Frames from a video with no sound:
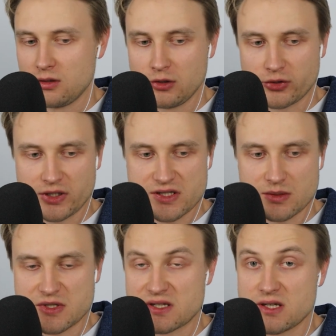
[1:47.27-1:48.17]
learning
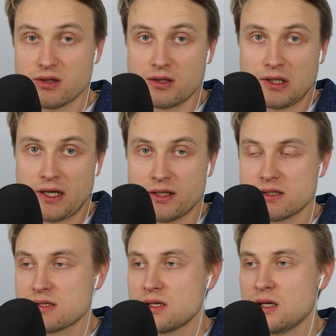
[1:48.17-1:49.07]
some Sicilian
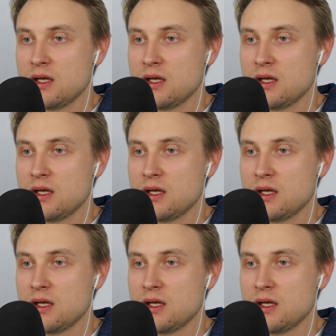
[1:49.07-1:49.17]
lines,